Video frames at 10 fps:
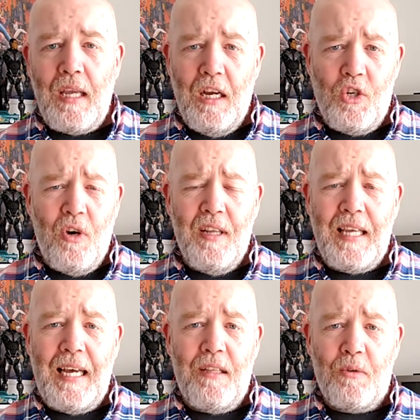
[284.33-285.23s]
I tried
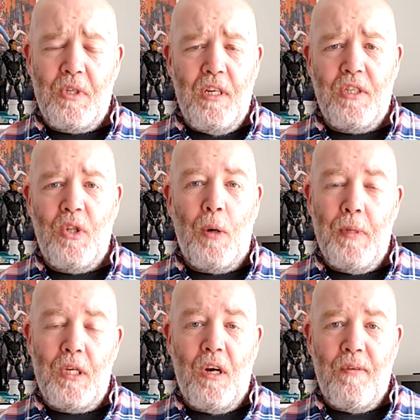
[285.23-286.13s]
that, and I was going to snipe
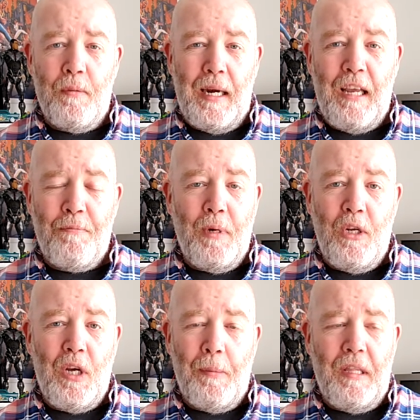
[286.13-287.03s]
the guy from the left, but
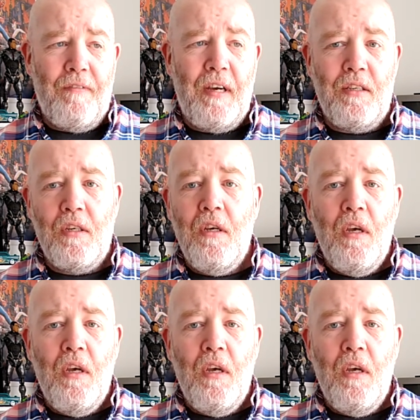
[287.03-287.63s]
he shot me in the face.